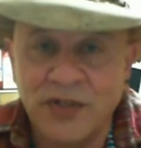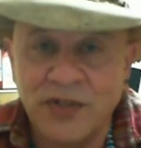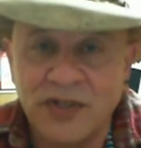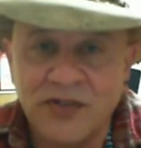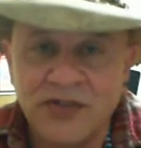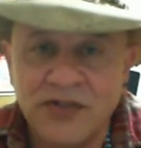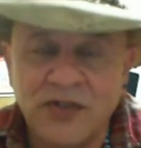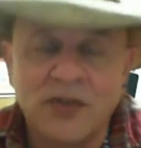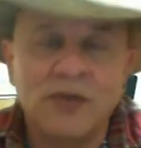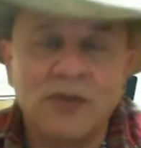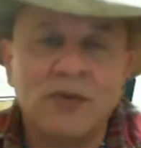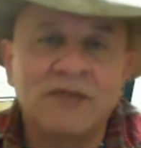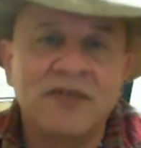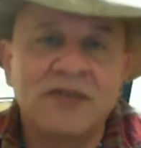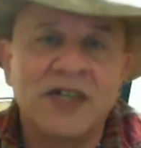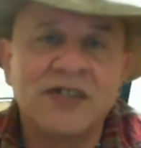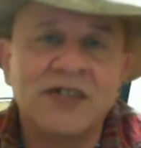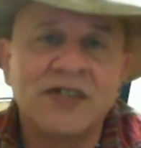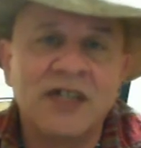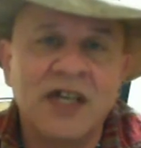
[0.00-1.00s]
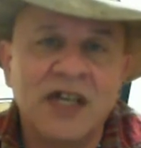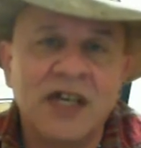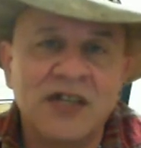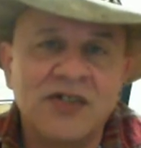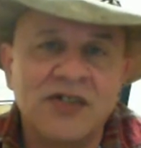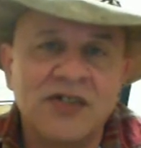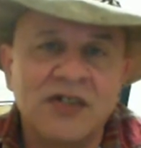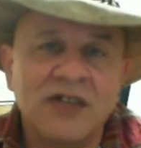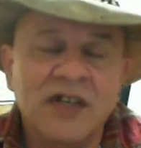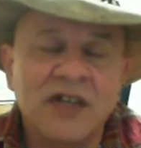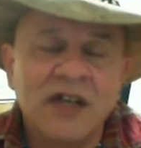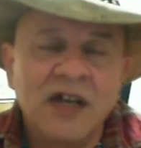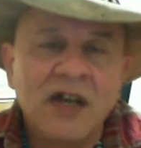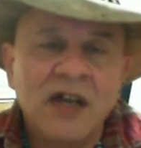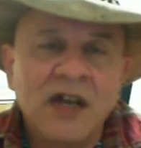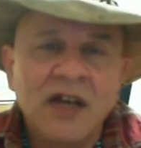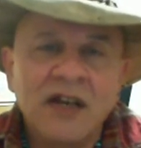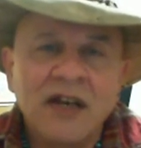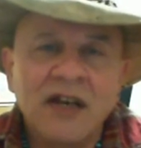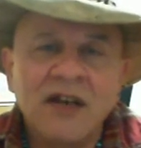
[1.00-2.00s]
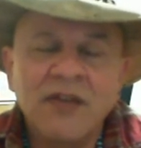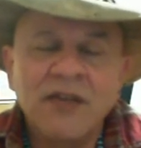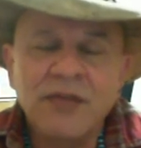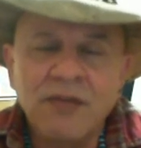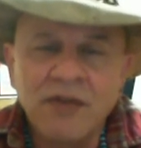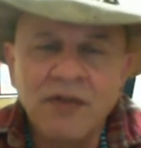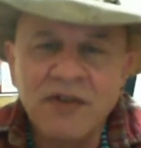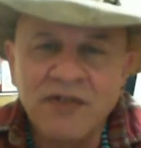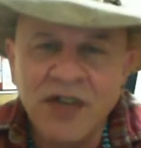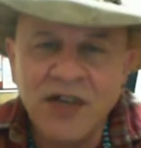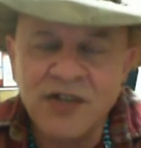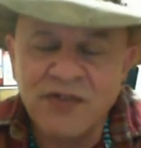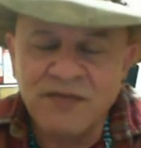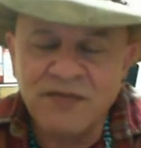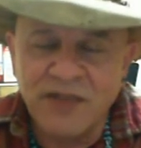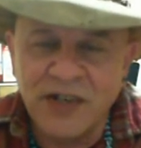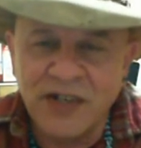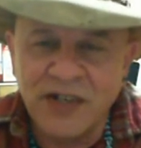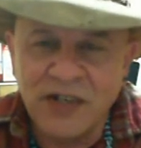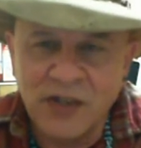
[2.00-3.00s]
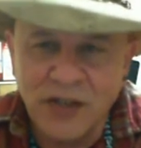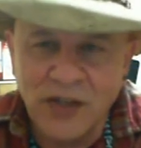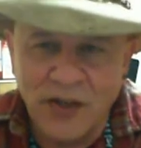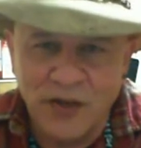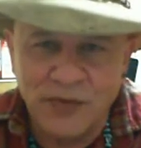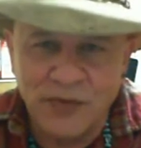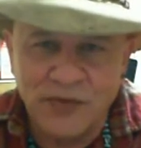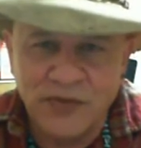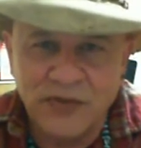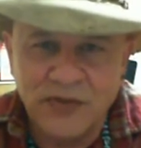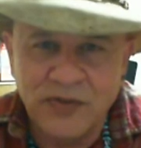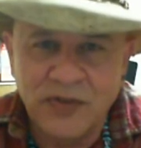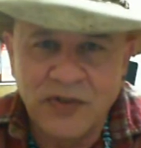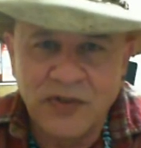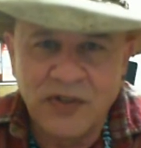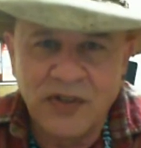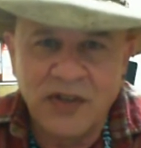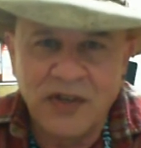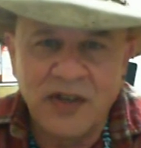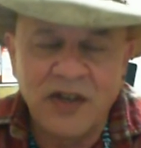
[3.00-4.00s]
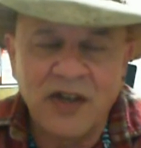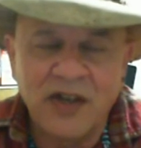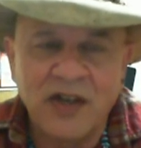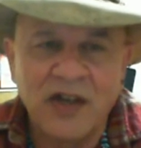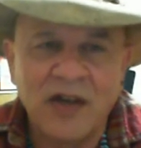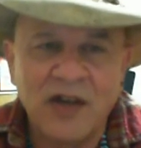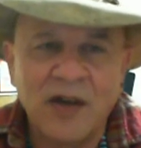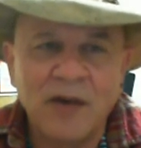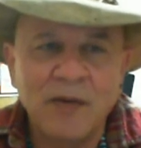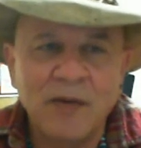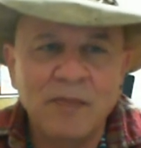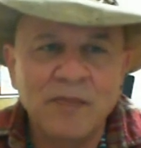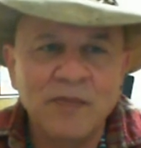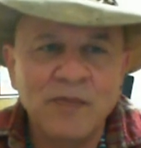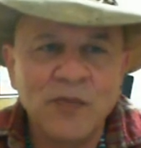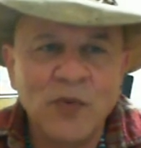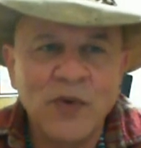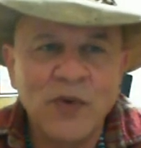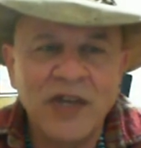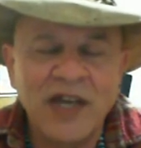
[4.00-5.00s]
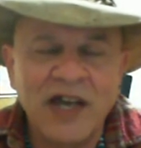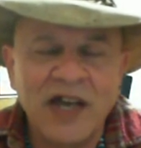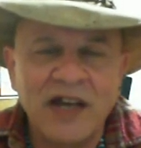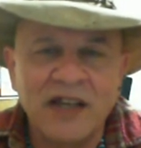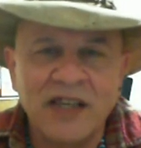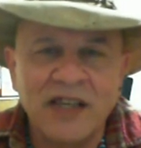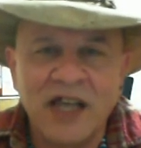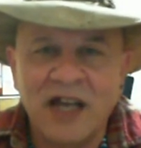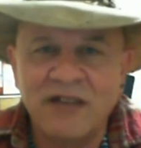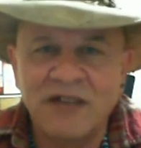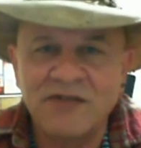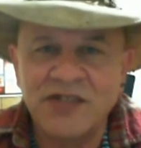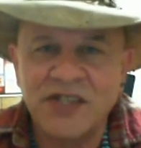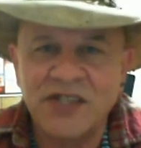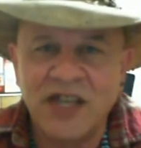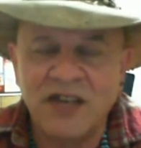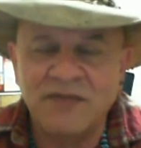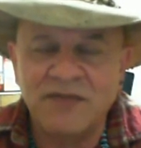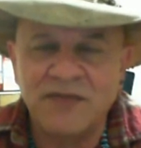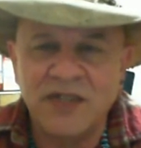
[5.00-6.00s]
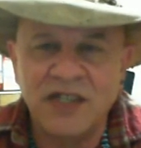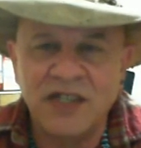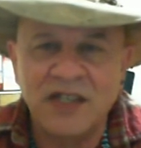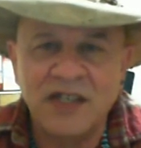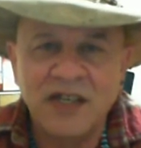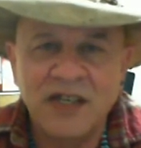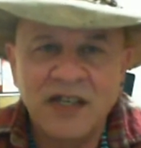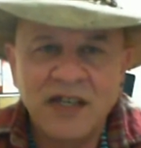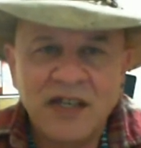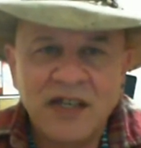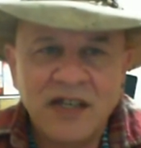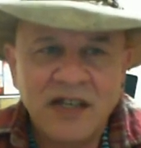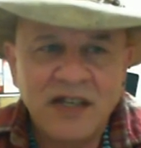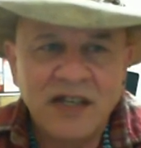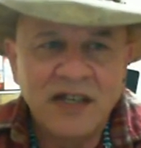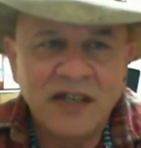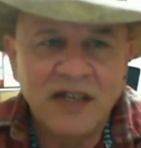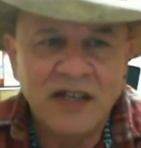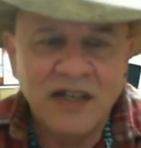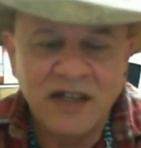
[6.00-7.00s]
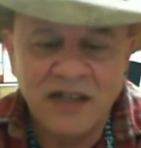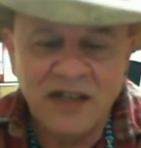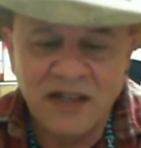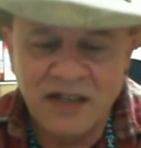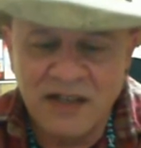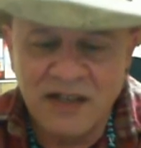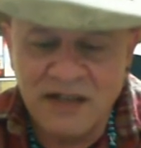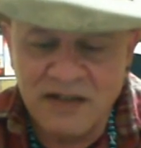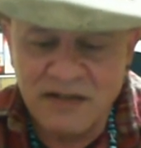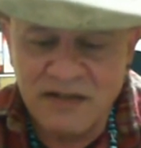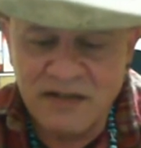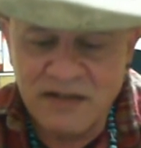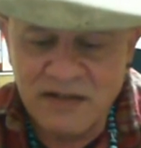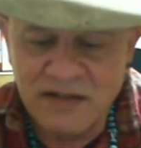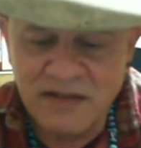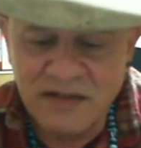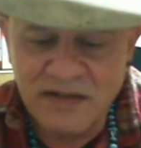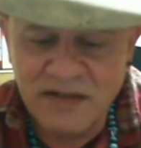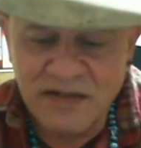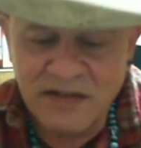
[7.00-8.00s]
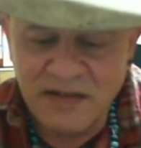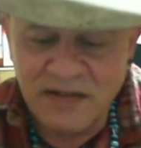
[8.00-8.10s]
his solo investigation. Now, the three of us were very close. Um, we had a lot of safety uh,